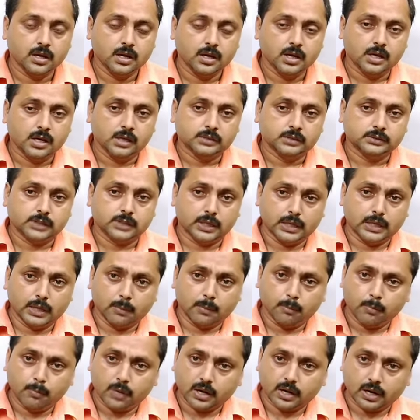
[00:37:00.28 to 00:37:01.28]
the
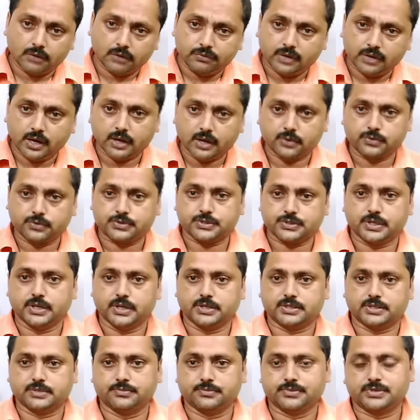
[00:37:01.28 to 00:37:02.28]
number of hydrogen
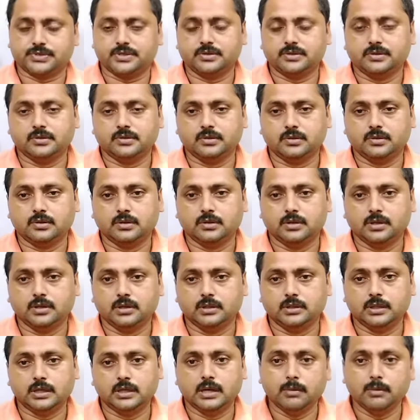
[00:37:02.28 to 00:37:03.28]
atoms. The
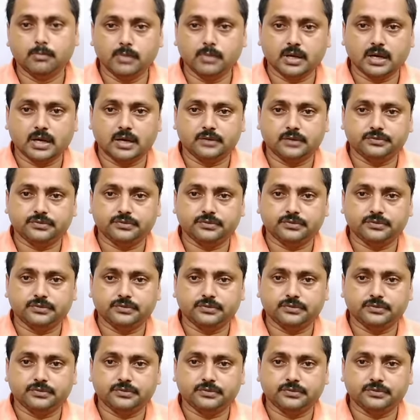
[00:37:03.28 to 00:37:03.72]
number of